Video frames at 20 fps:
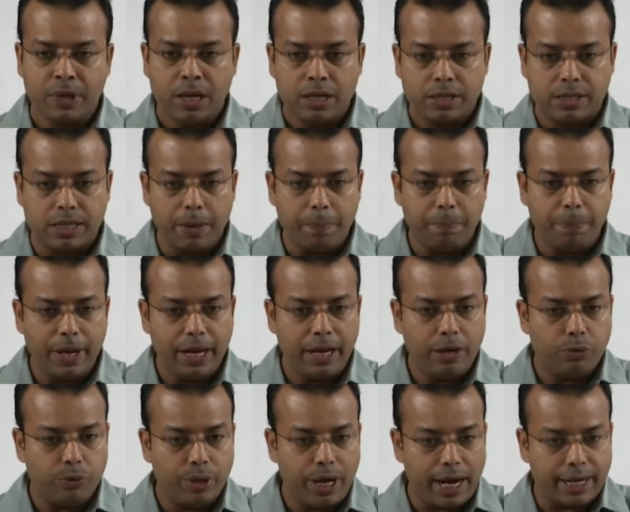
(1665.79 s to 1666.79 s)
Simply
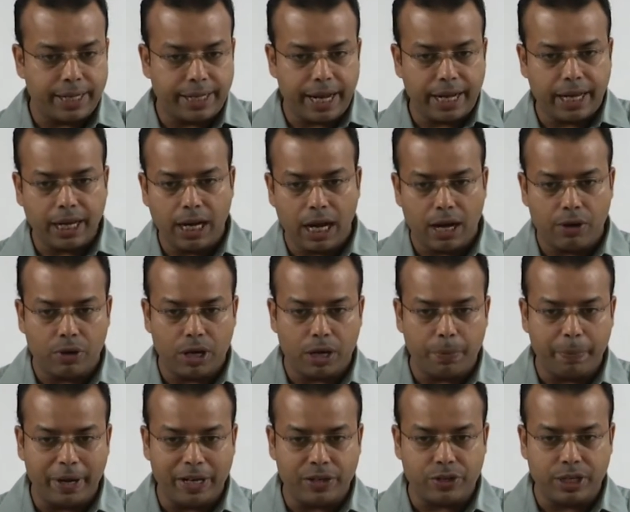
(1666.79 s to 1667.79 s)
we are taking our
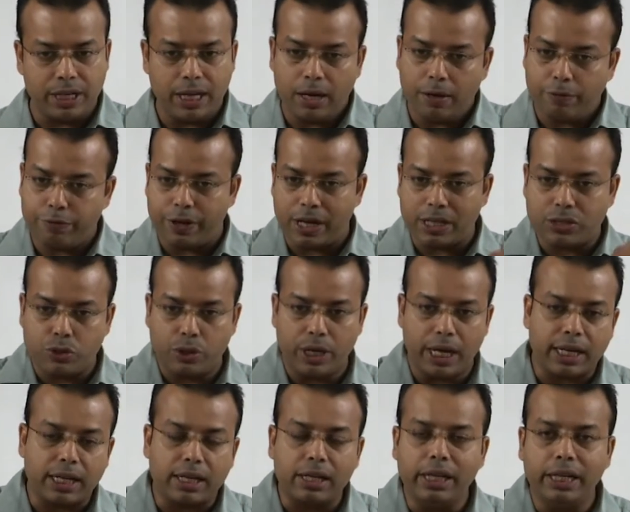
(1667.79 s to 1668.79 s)
material, first we
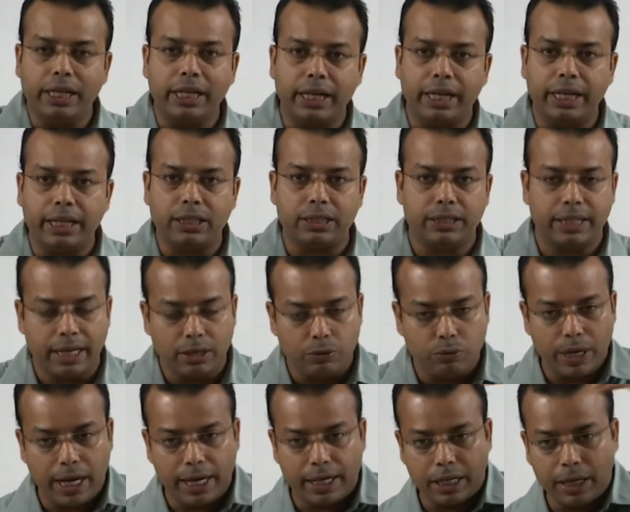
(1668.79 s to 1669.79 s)
are cleaning it, then
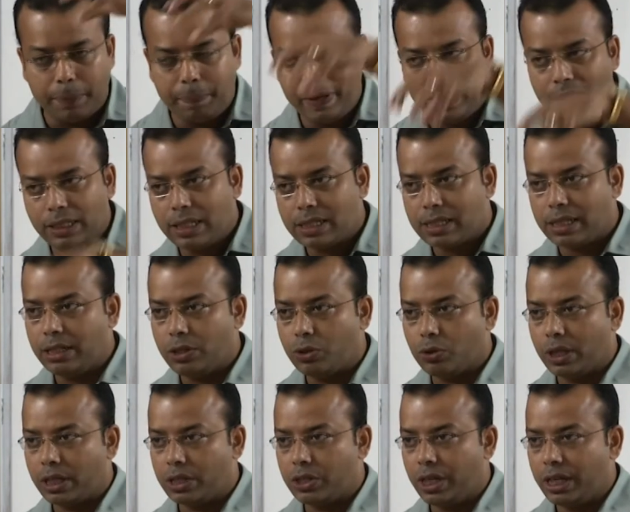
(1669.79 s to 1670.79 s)
we are dipping this into
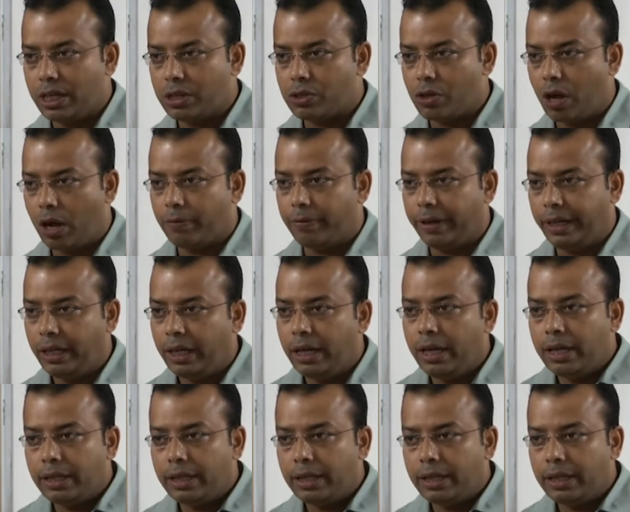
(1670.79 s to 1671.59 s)
the zinc solvent,